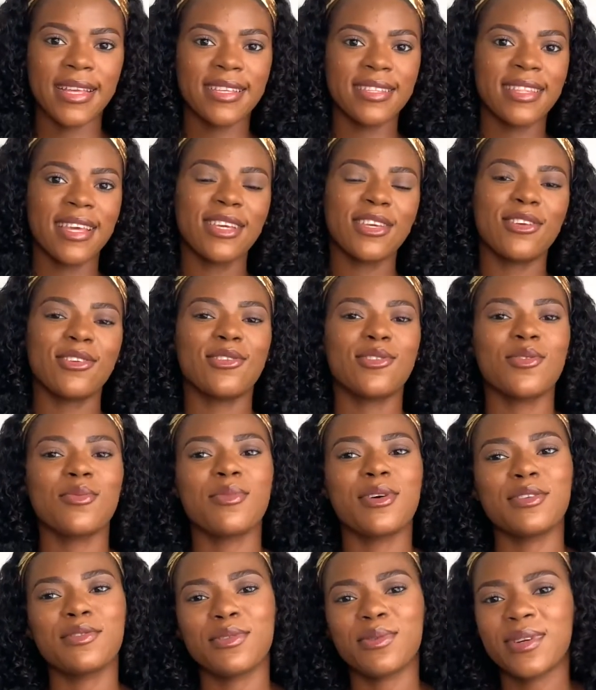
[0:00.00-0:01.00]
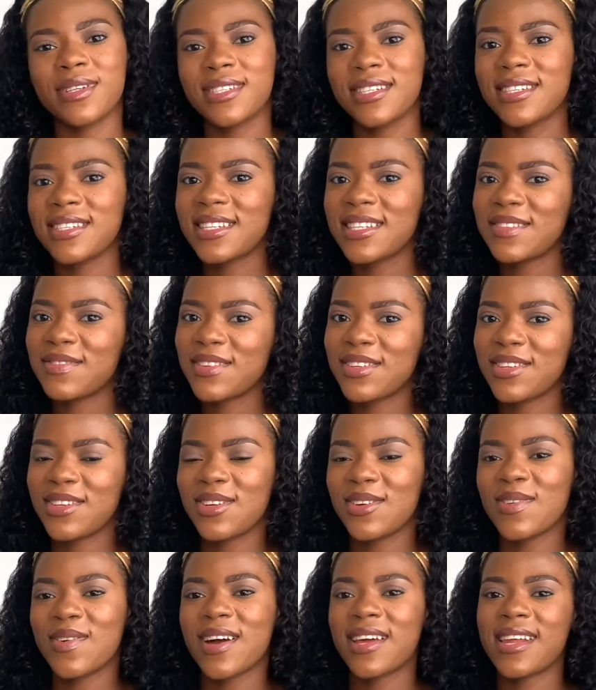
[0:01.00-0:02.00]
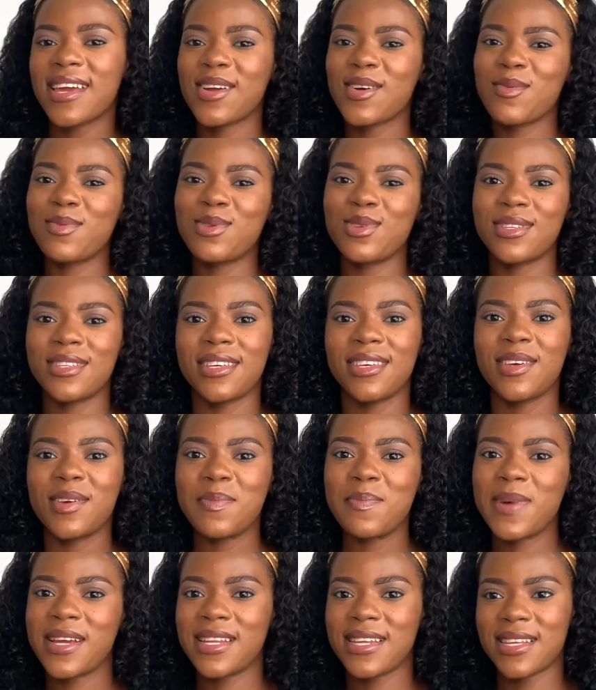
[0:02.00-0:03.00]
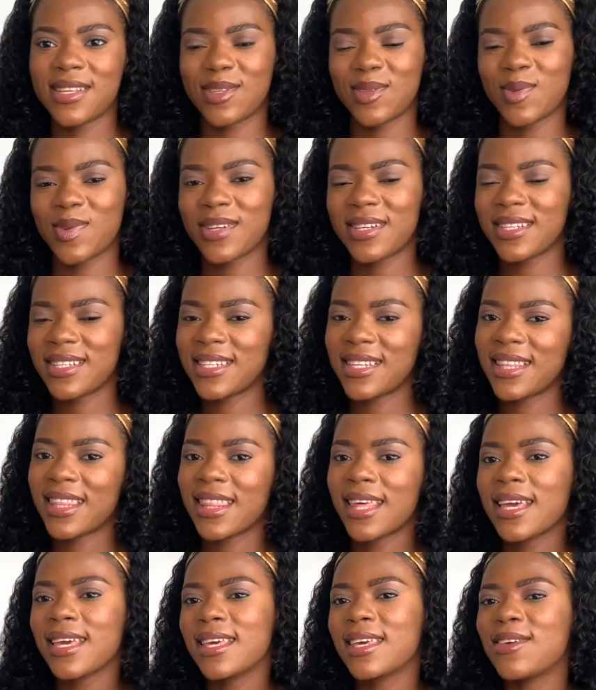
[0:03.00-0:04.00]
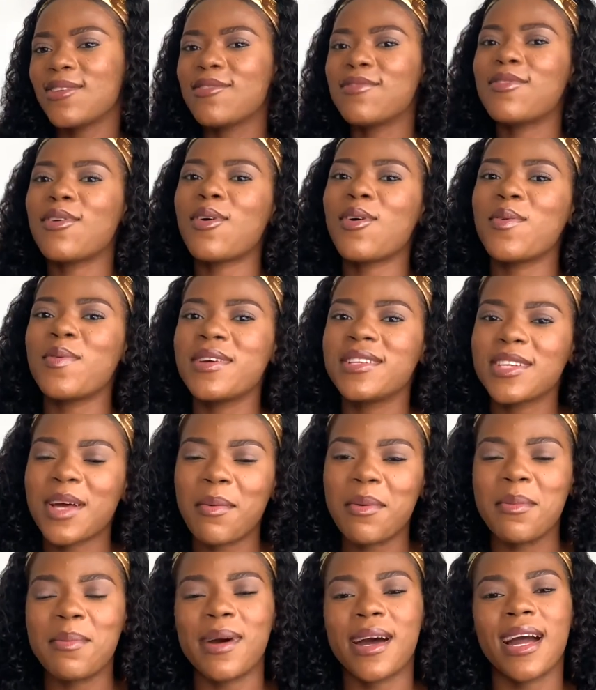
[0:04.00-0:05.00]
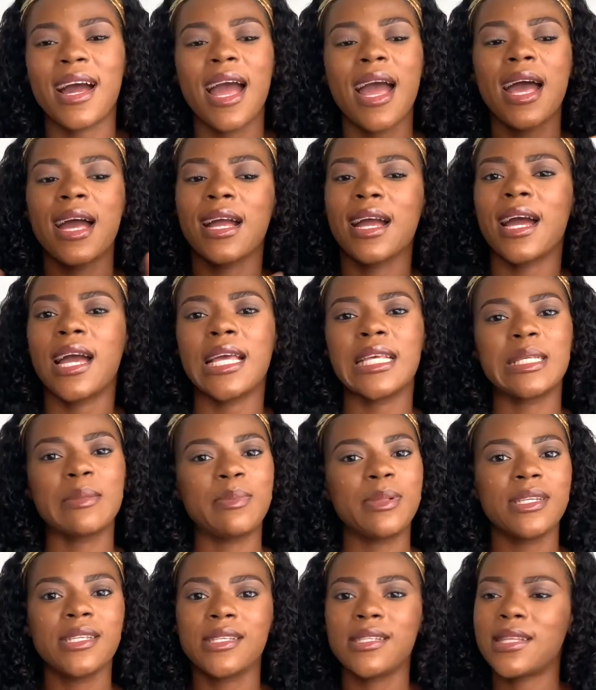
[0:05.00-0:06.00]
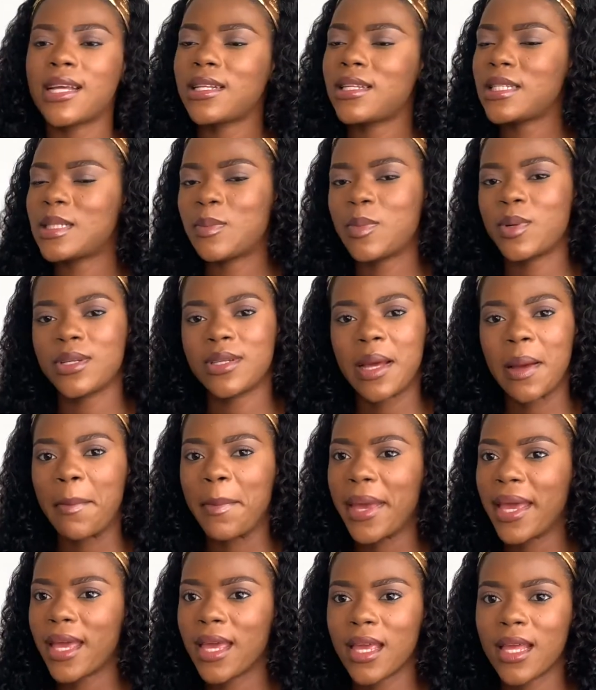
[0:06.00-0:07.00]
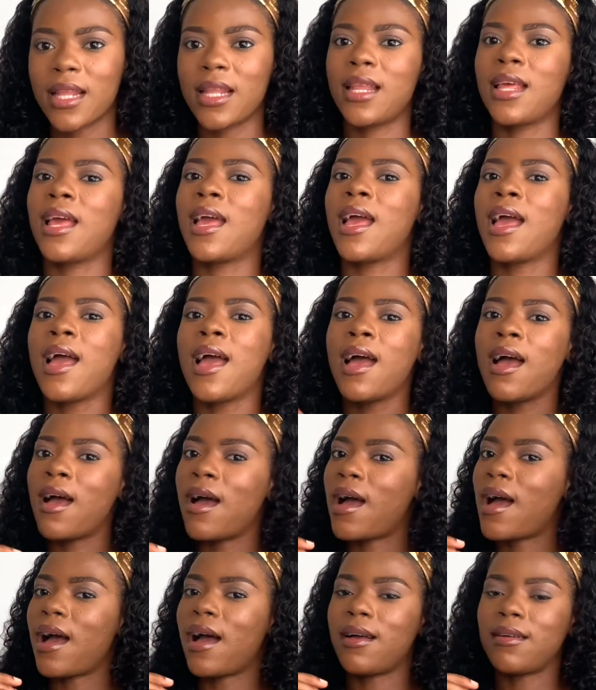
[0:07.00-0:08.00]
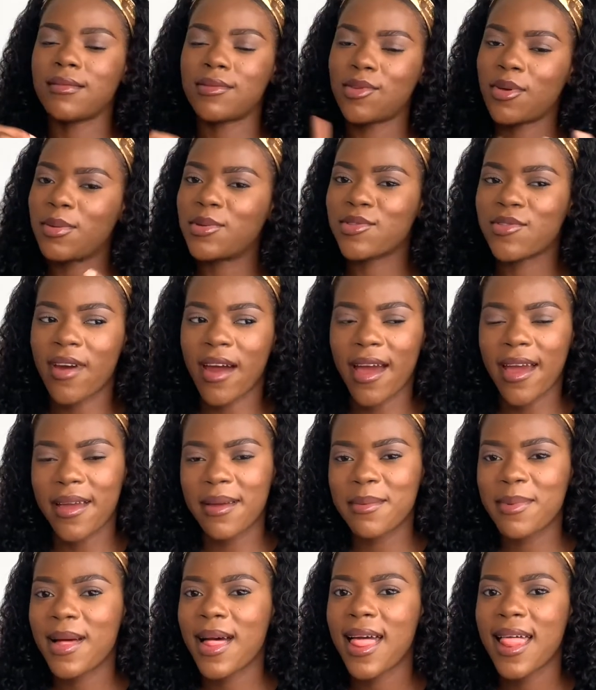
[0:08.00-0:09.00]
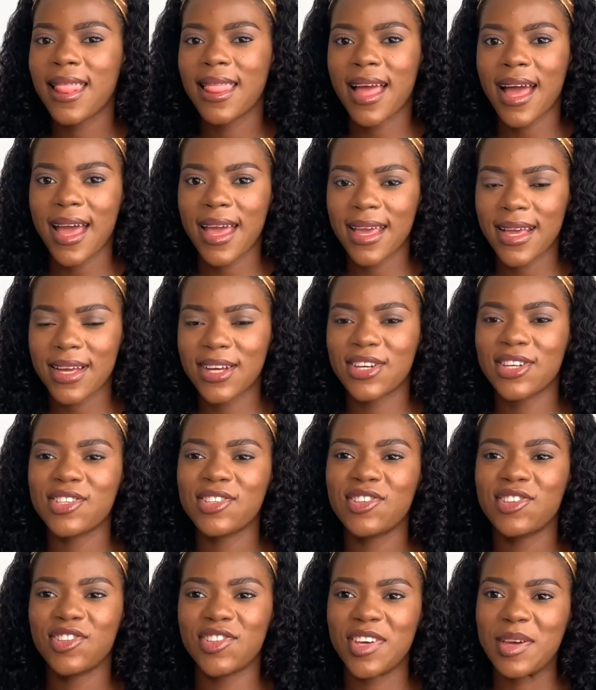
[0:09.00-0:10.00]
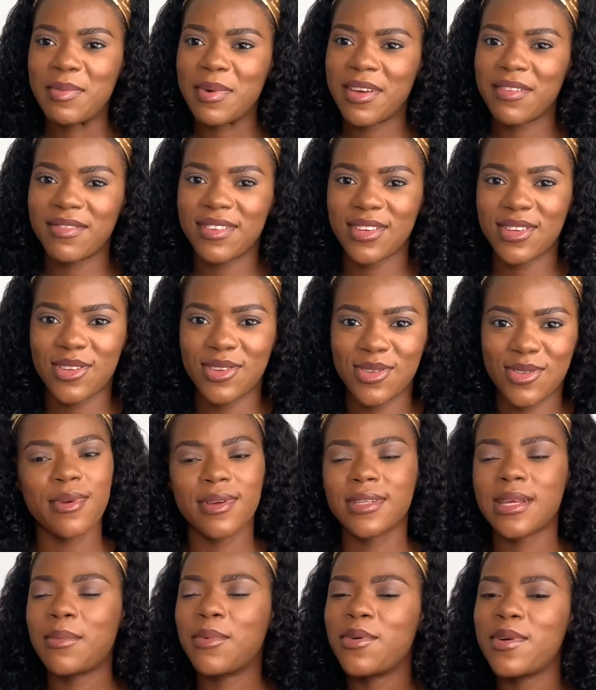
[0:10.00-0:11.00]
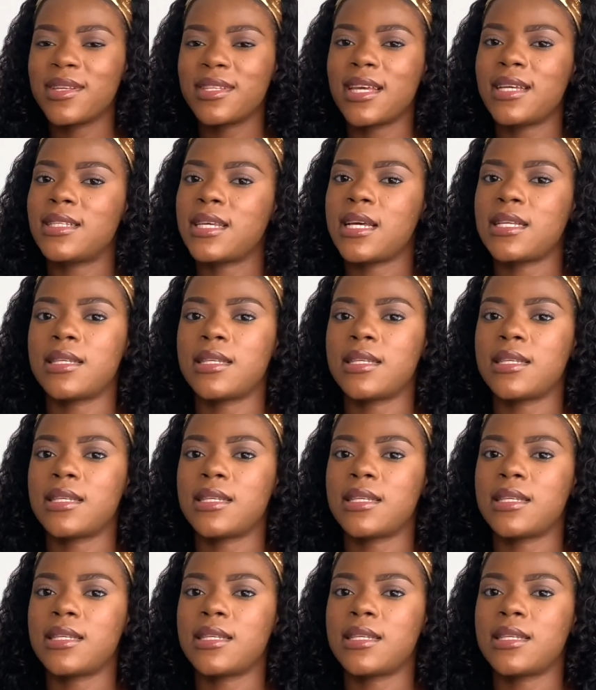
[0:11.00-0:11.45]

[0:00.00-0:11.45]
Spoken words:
thank you so much for watching this video, and I hope to see you in my next one. Thank you for always coming back. Guys, please, at this point I'm begging, subscribe, like, share my videos. I'm always here to answer